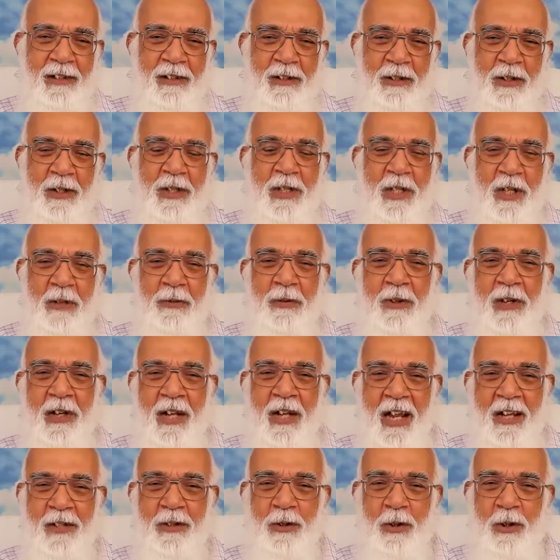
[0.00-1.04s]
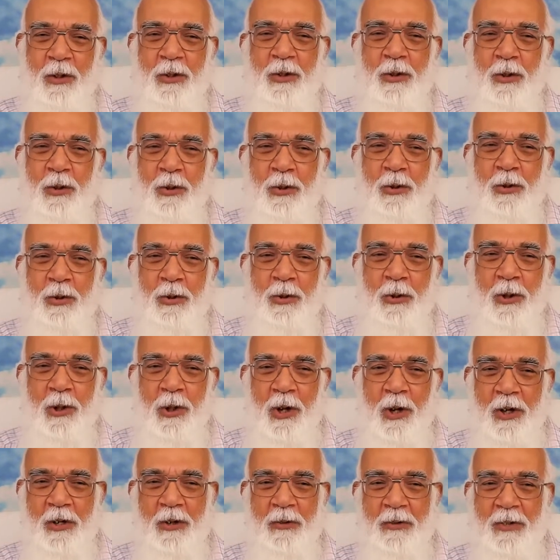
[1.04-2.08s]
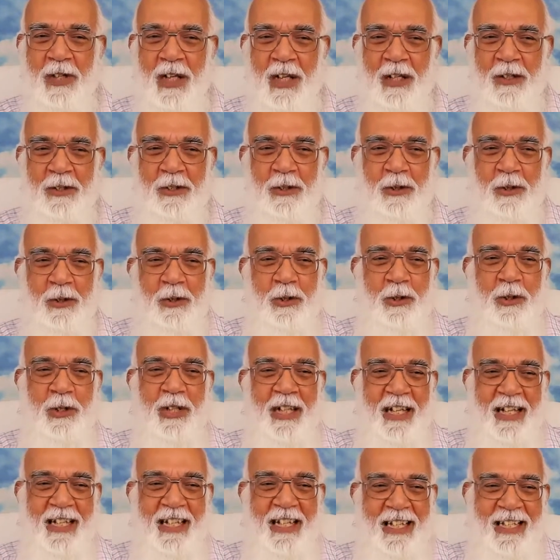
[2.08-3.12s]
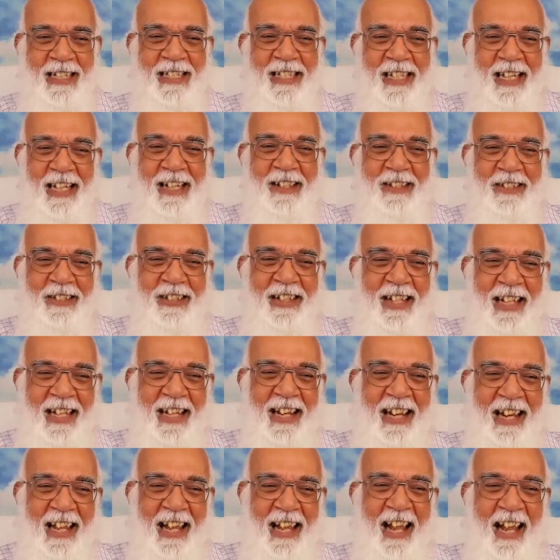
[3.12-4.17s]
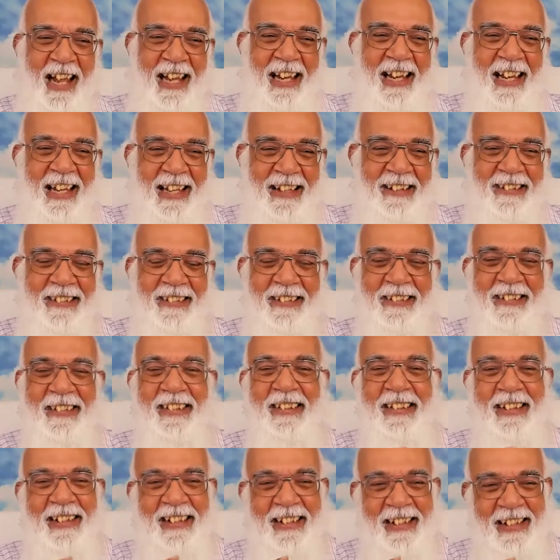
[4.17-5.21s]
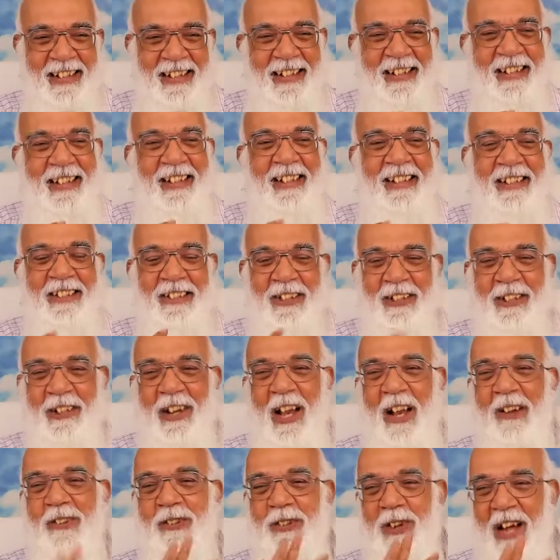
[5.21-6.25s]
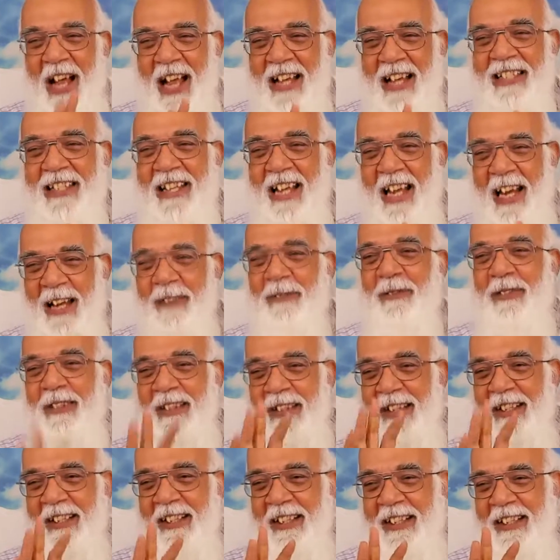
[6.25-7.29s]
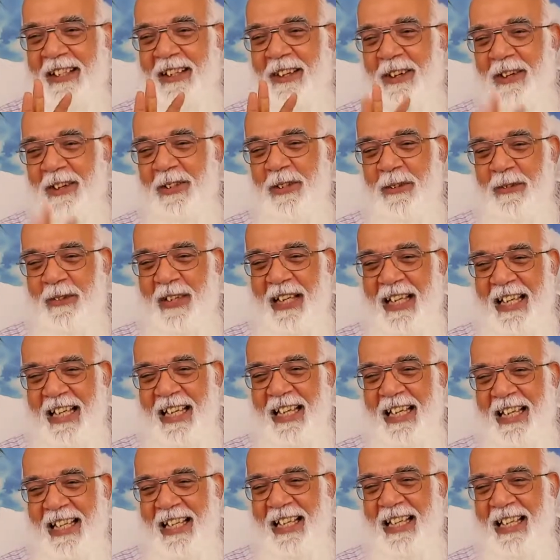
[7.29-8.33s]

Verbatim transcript: Stephen has also a lot of things to do in his day-to-day life. So you have to ask him, not me.